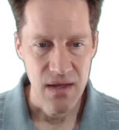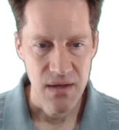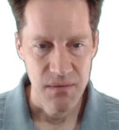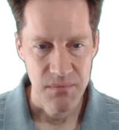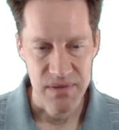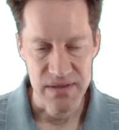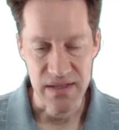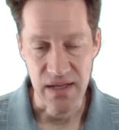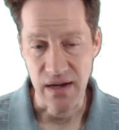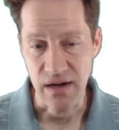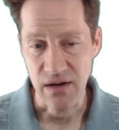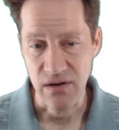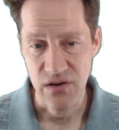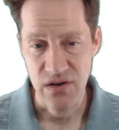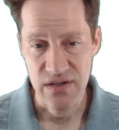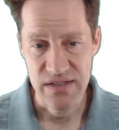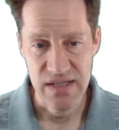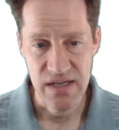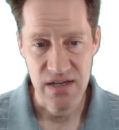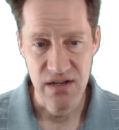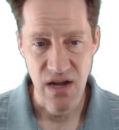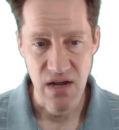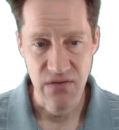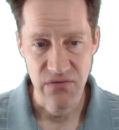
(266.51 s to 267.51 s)
But the areas
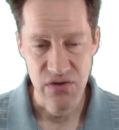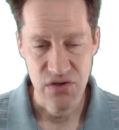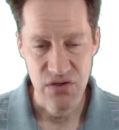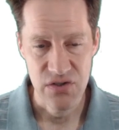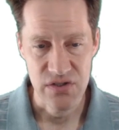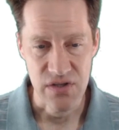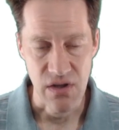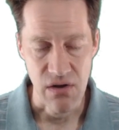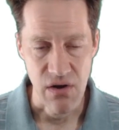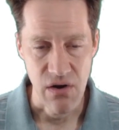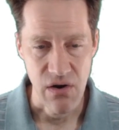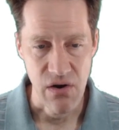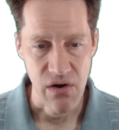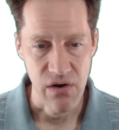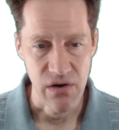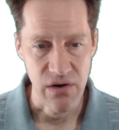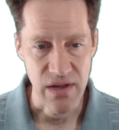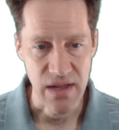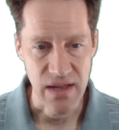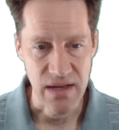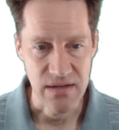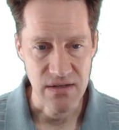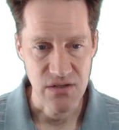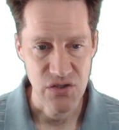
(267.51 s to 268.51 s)
he covers are
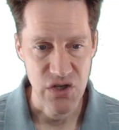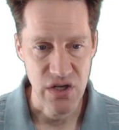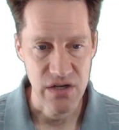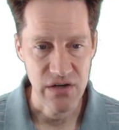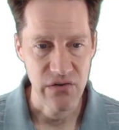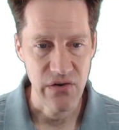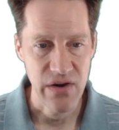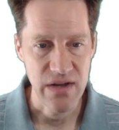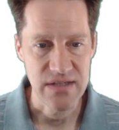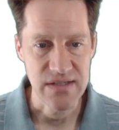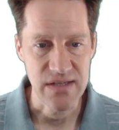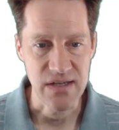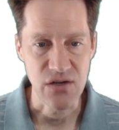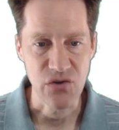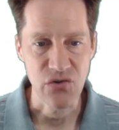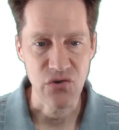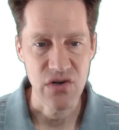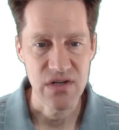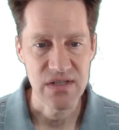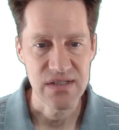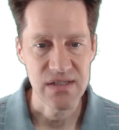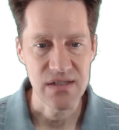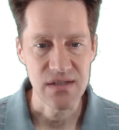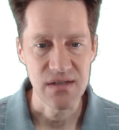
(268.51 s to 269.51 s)
it generates
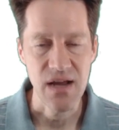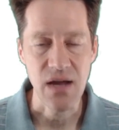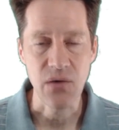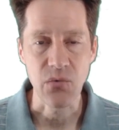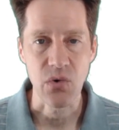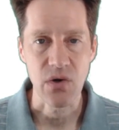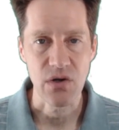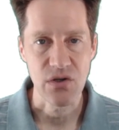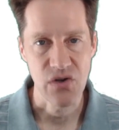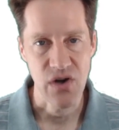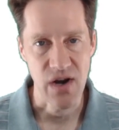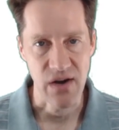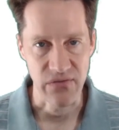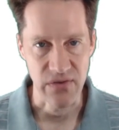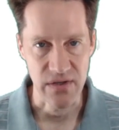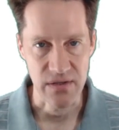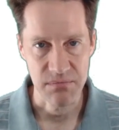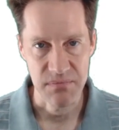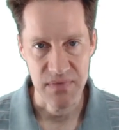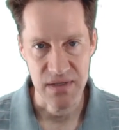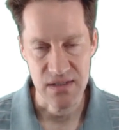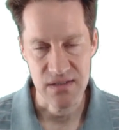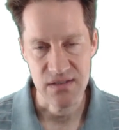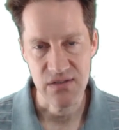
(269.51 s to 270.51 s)
increased network
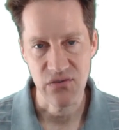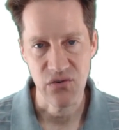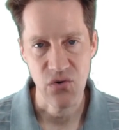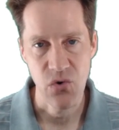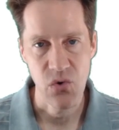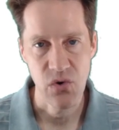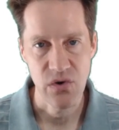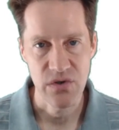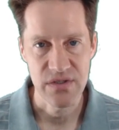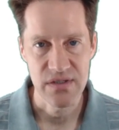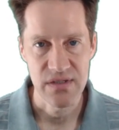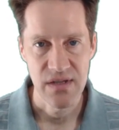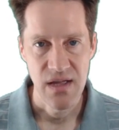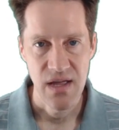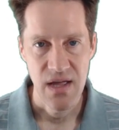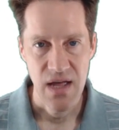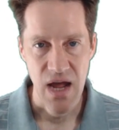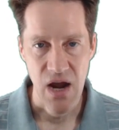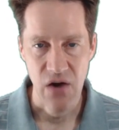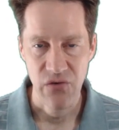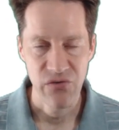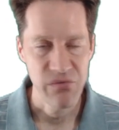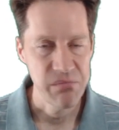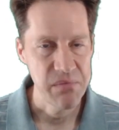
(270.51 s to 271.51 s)
traffic, because of course,
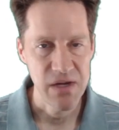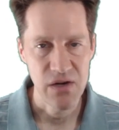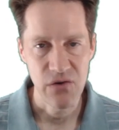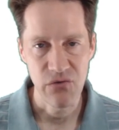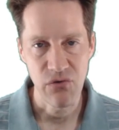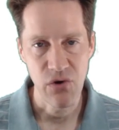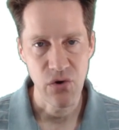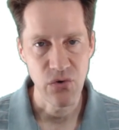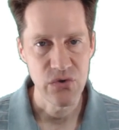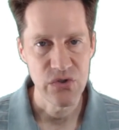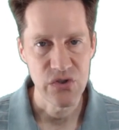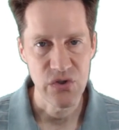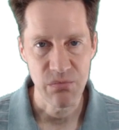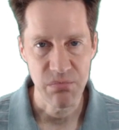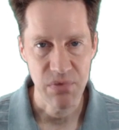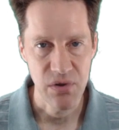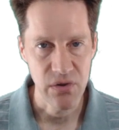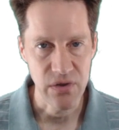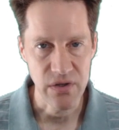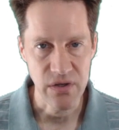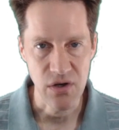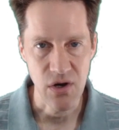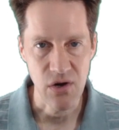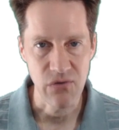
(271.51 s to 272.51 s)
however many rows you're
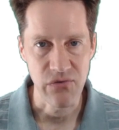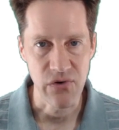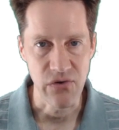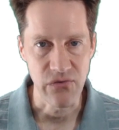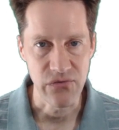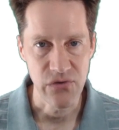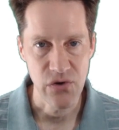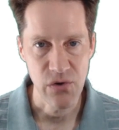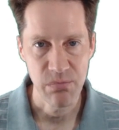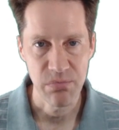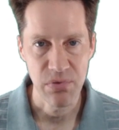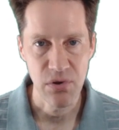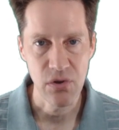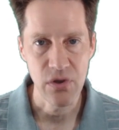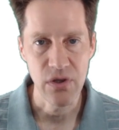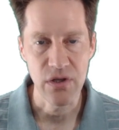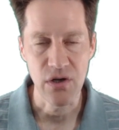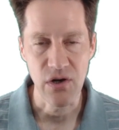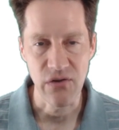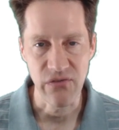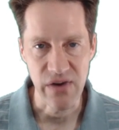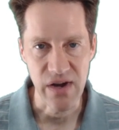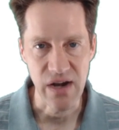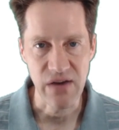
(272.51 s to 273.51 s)
pulling over, if you're
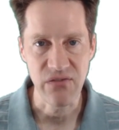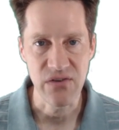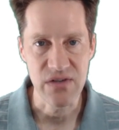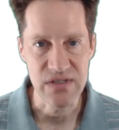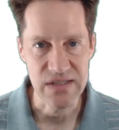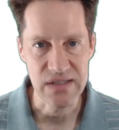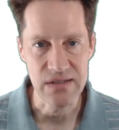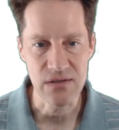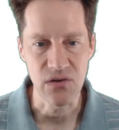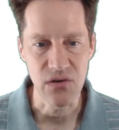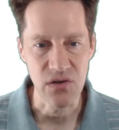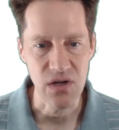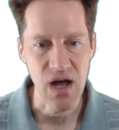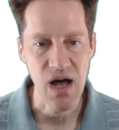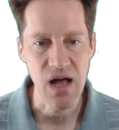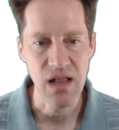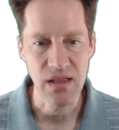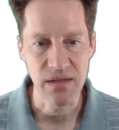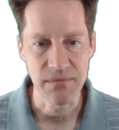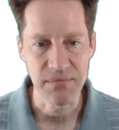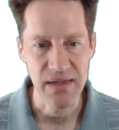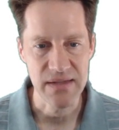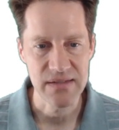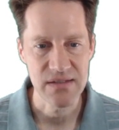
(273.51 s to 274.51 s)
pulling over every single
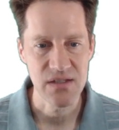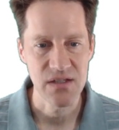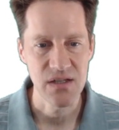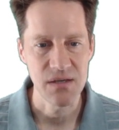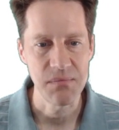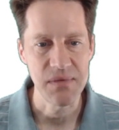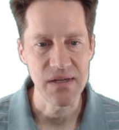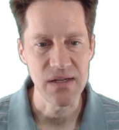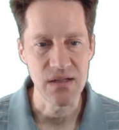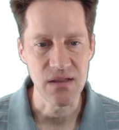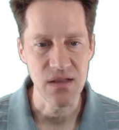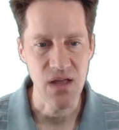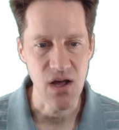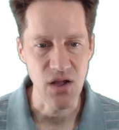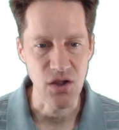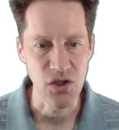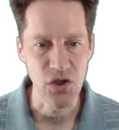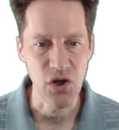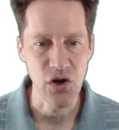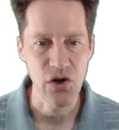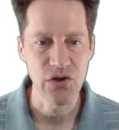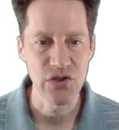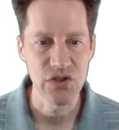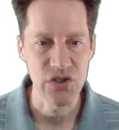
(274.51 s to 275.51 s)
column, that's going to be a lot
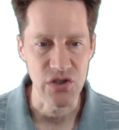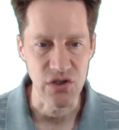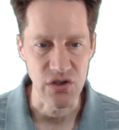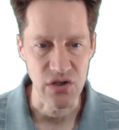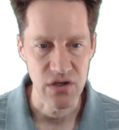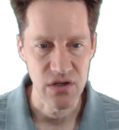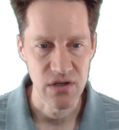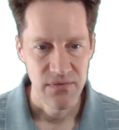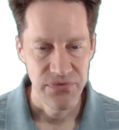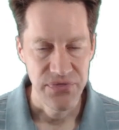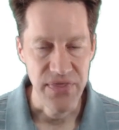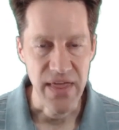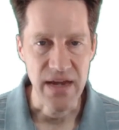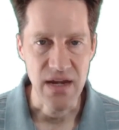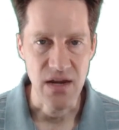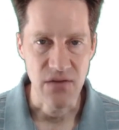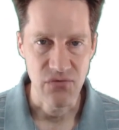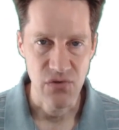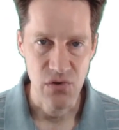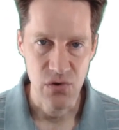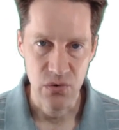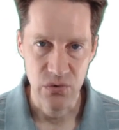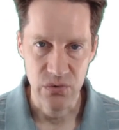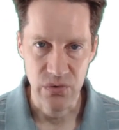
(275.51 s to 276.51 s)
larger than
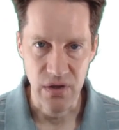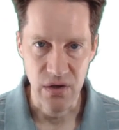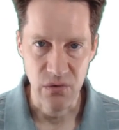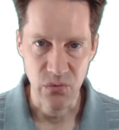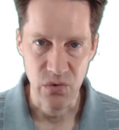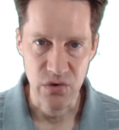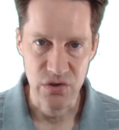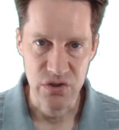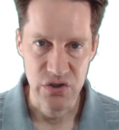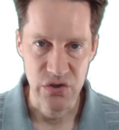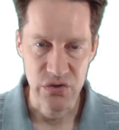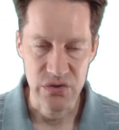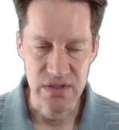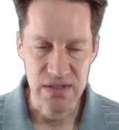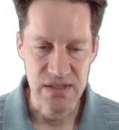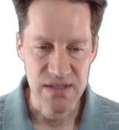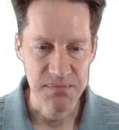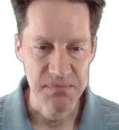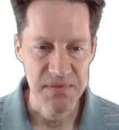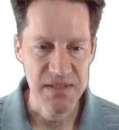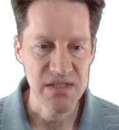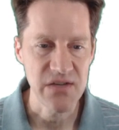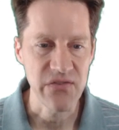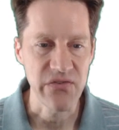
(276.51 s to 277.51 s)
if you only were choosing
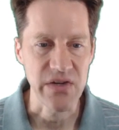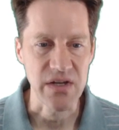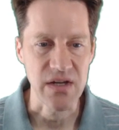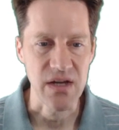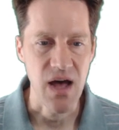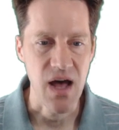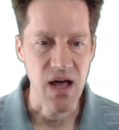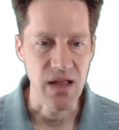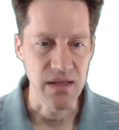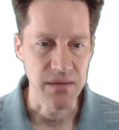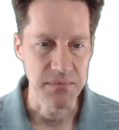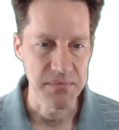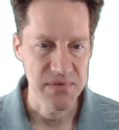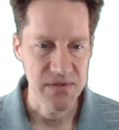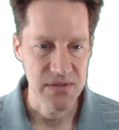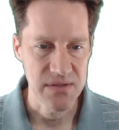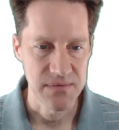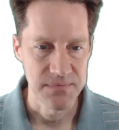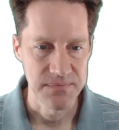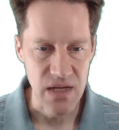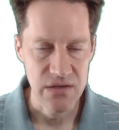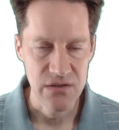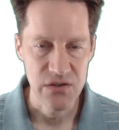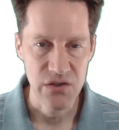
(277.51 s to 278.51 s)
specific columns
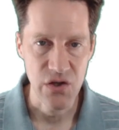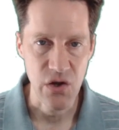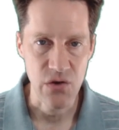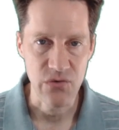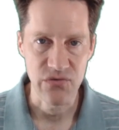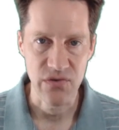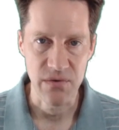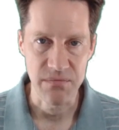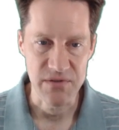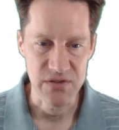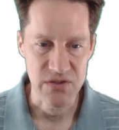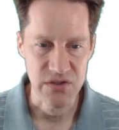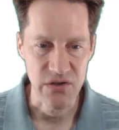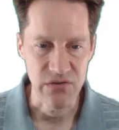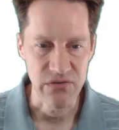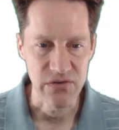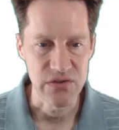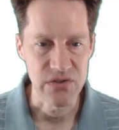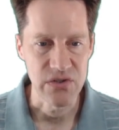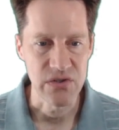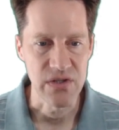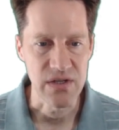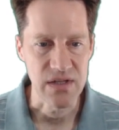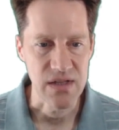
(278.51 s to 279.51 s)
to go from the server
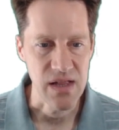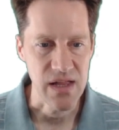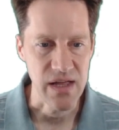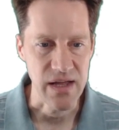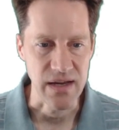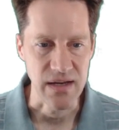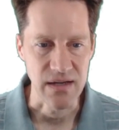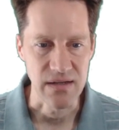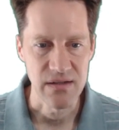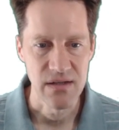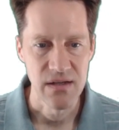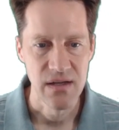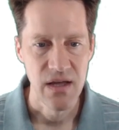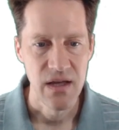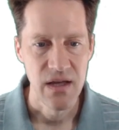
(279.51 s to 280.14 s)
to the client.